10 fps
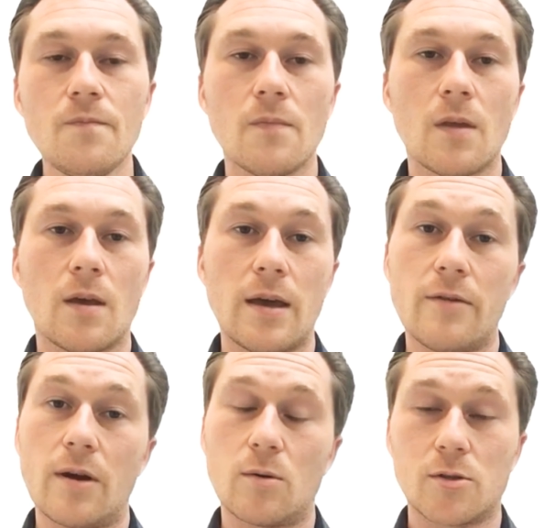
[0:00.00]
Here
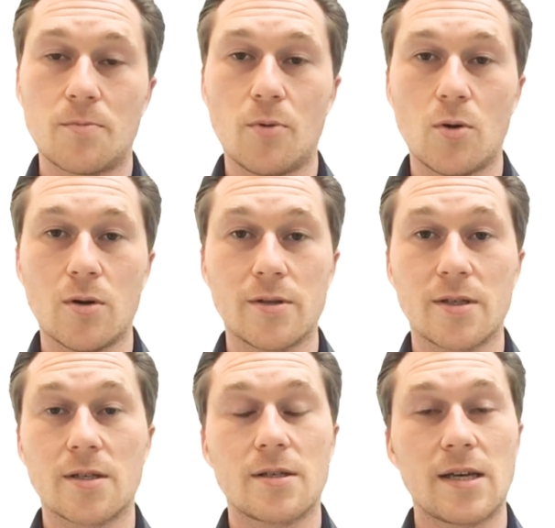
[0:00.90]
I want to
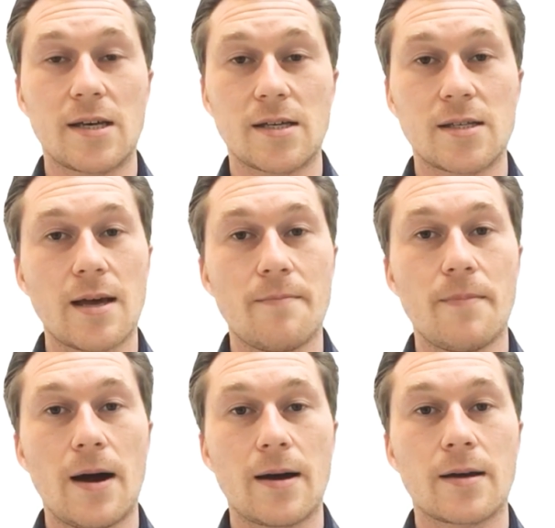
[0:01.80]
pause, take a step
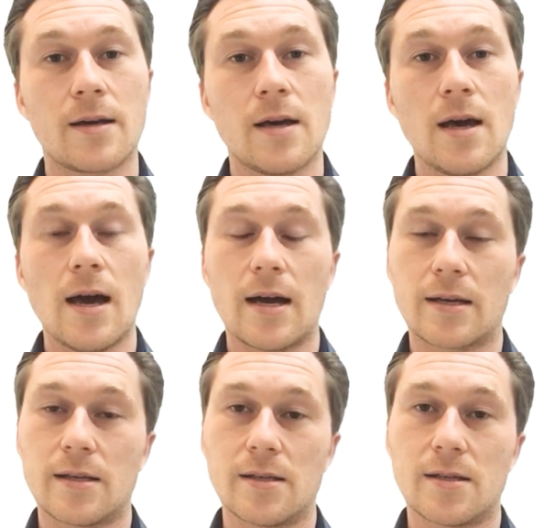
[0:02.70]
back, and
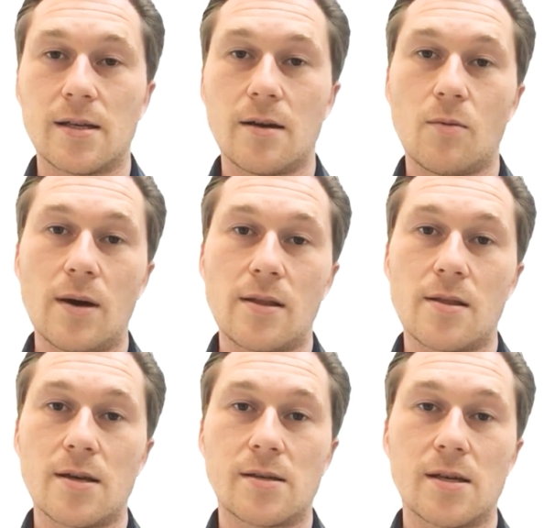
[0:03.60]
consider whether
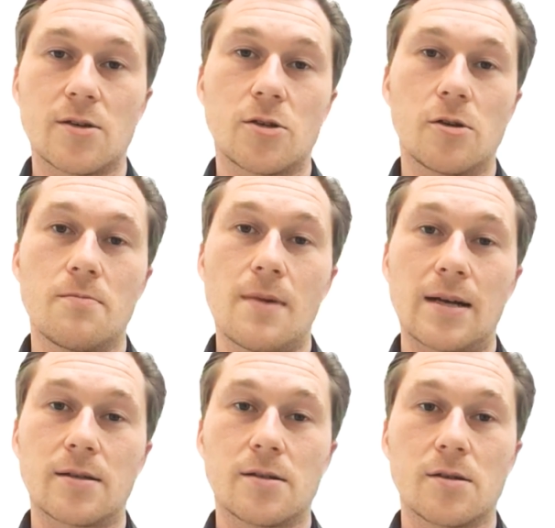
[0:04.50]
this issue
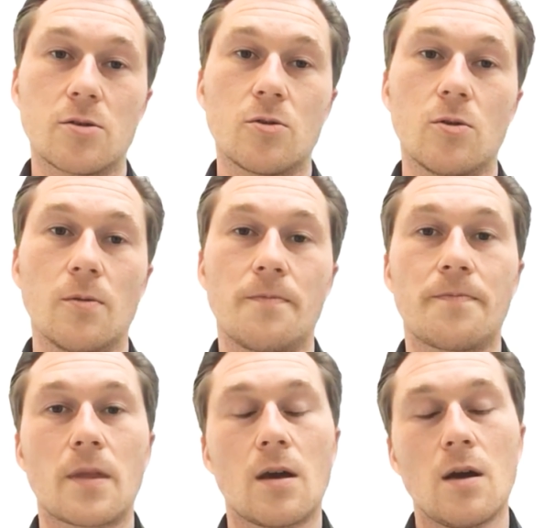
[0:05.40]
matters at all.
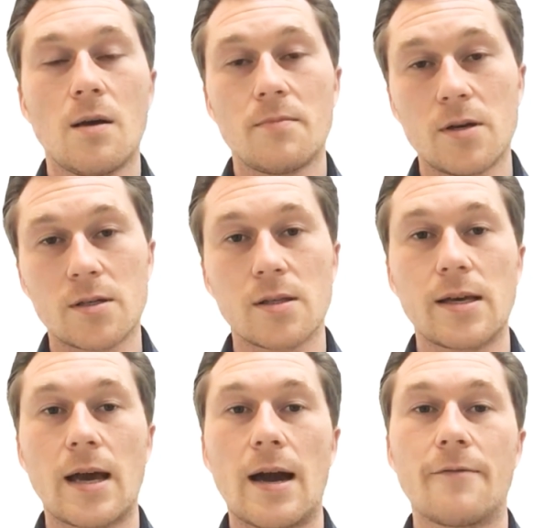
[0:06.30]

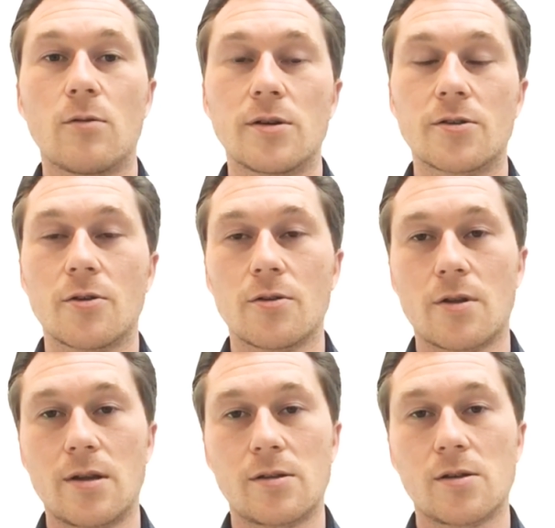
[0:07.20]
Personally, I've always thought that
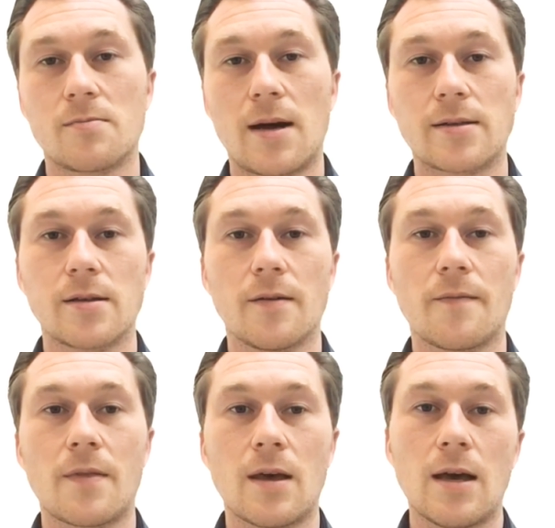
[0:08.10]
it does matter,
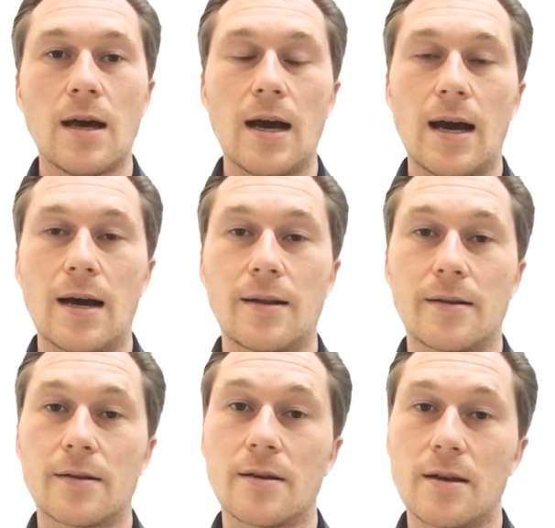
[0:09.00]

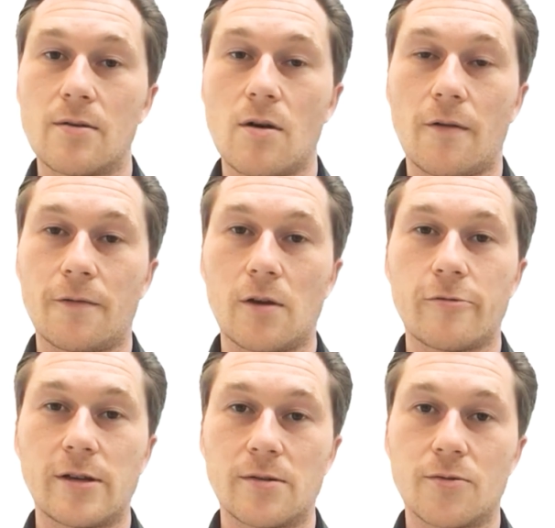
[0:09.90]
and here are a few
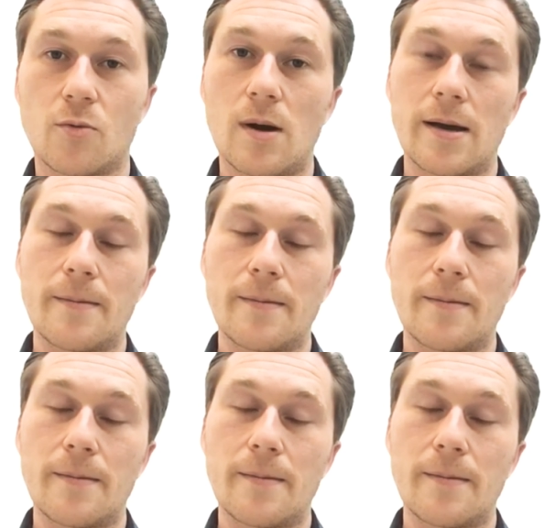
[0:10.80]
reasons why.